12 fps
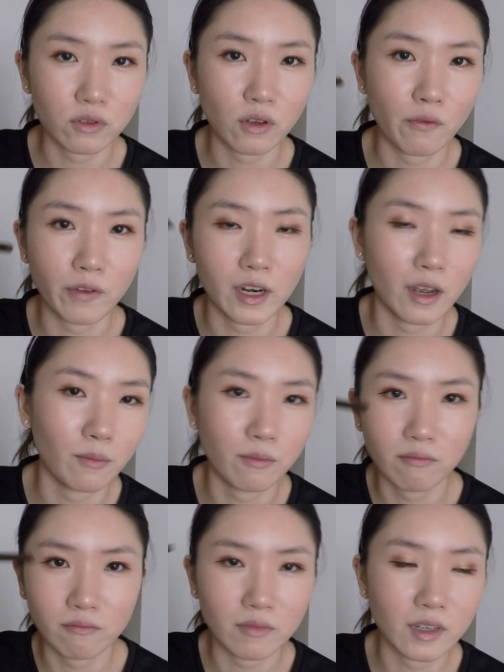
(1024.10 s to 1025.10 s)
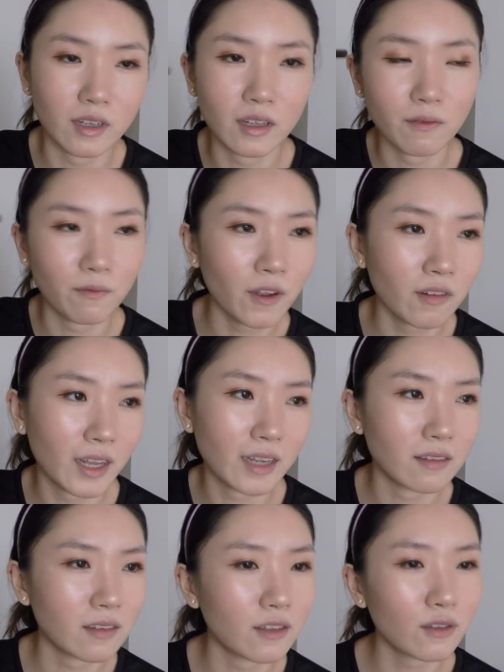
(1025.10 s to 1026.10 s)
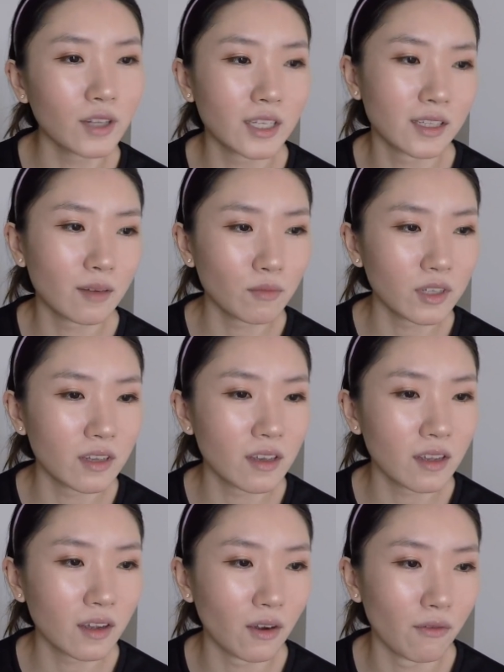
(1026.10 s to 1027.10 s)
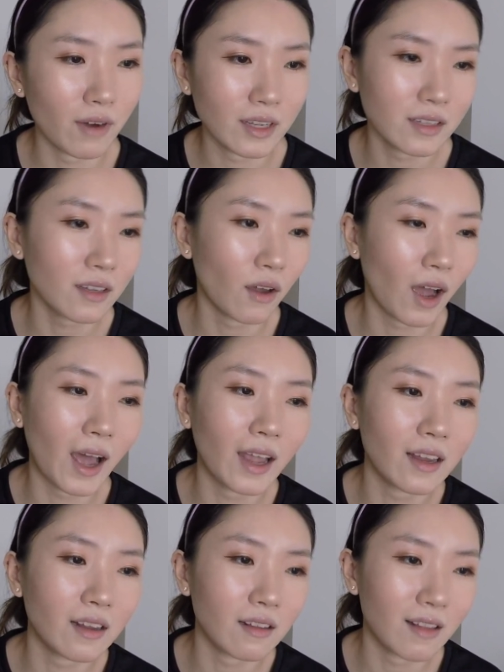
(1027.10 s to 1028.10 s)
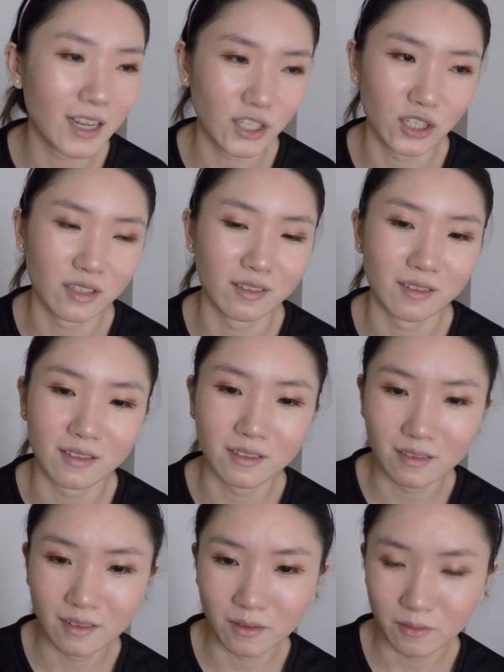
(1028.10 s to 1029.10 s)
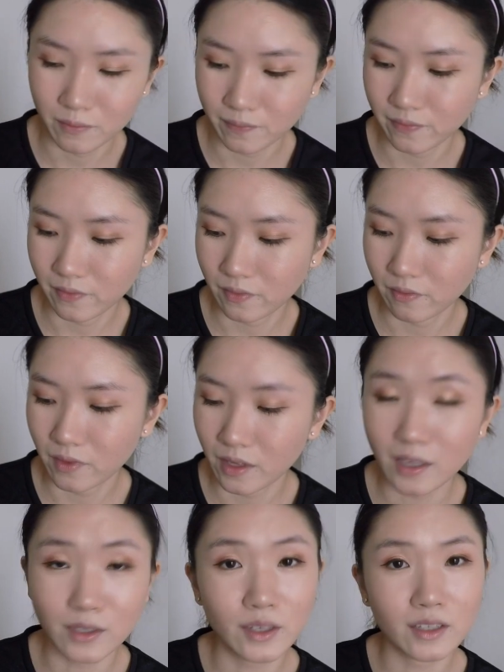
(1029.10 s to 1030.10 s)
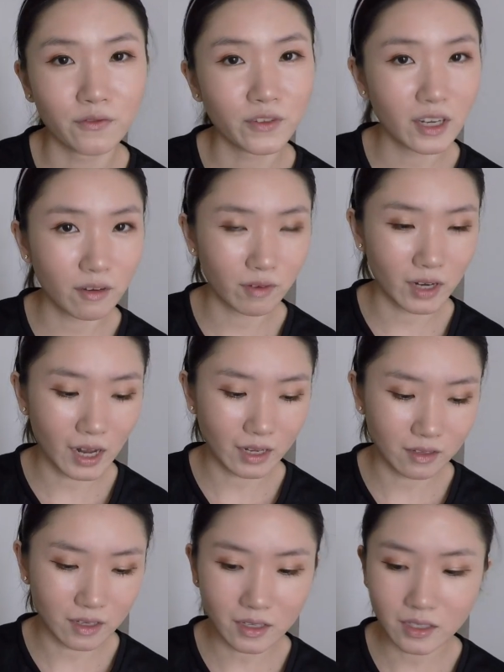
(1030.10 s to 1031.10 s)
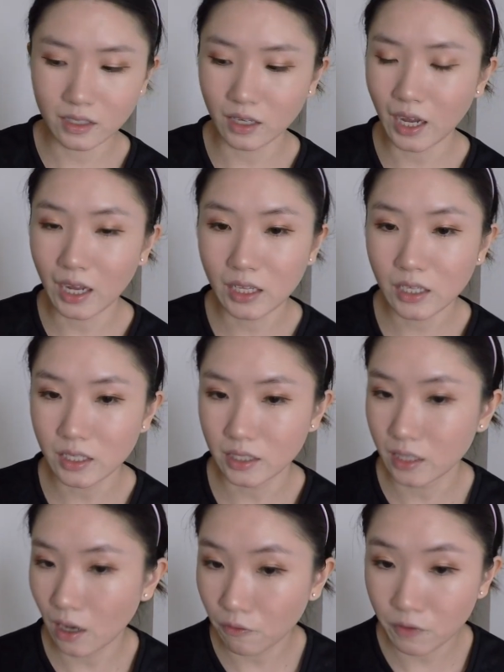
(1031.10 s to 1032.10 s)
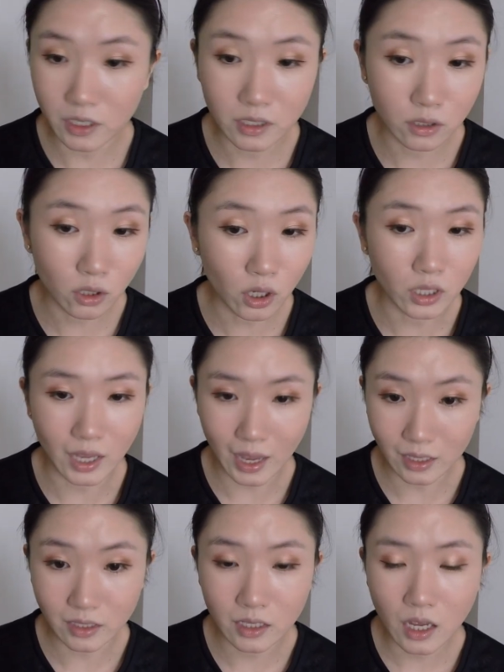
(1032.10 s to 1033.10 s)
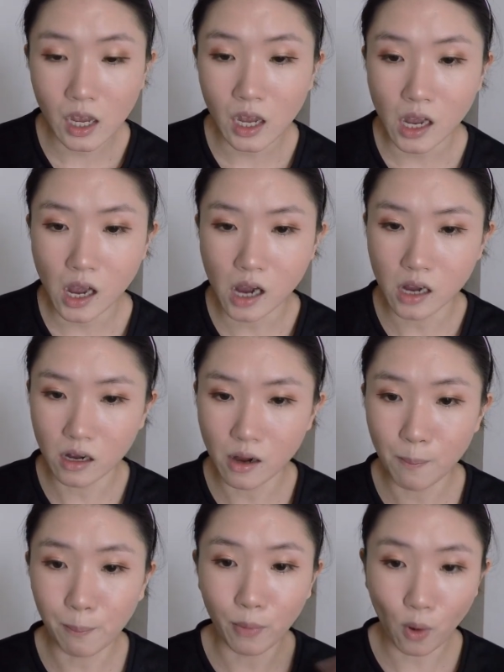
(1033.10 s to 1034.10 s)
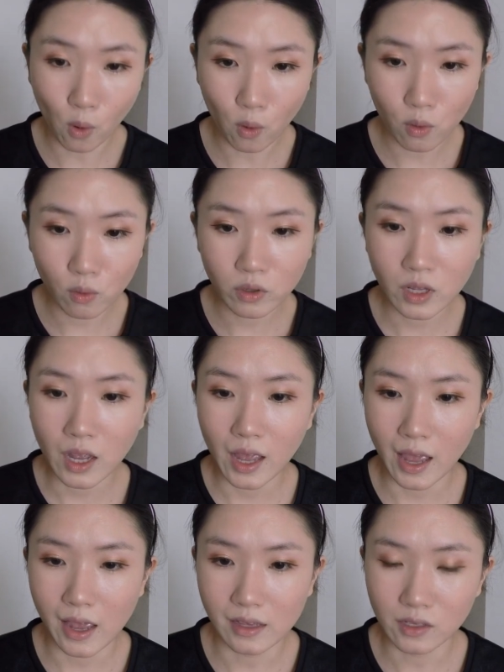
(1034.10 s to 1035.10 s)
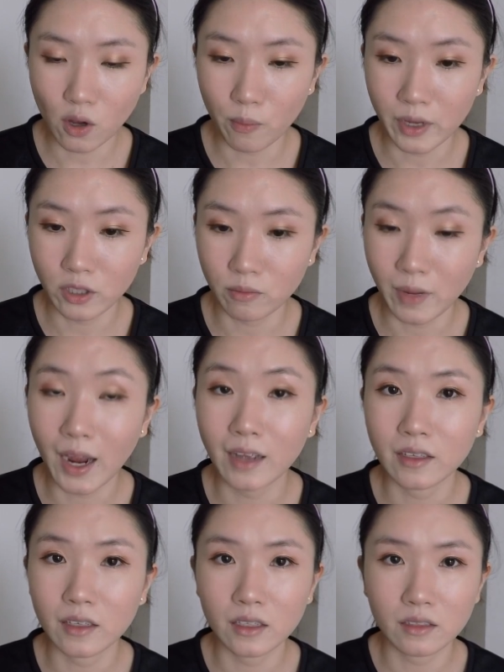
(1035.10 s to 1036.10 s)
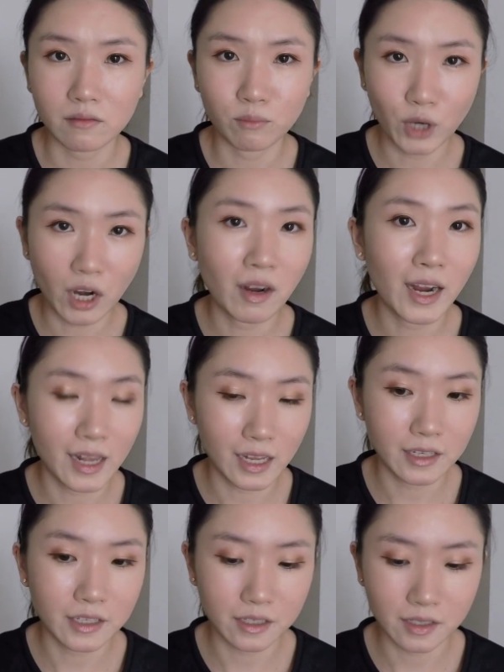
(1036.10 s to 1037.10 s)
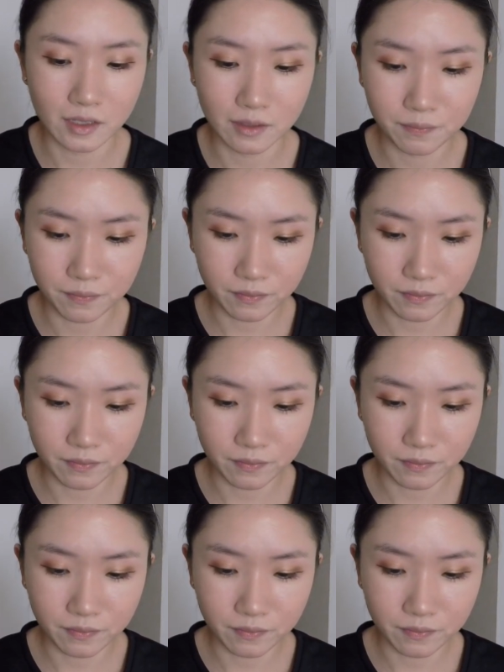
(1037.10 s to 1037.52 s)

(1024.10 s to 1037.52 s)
soft and it felt like, you know, like somebody caressing your eyelashes. Okay, so I definitely really like this. The color itself is not as bold as compared to my other brown eyeliners.